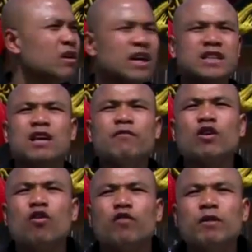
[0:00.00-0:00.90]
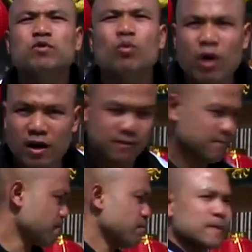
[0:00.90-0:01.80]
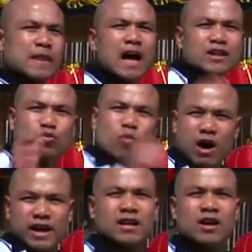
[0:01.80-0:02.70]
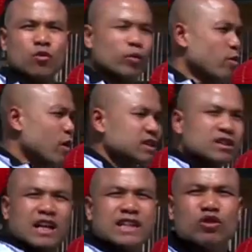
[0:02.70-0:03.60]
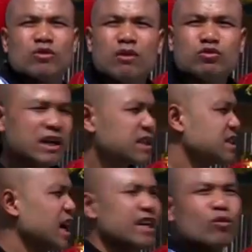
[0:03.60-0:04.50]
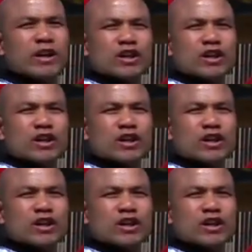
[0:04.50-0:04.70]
it's difficult for him to work. That's why we want to let you know to understanding when you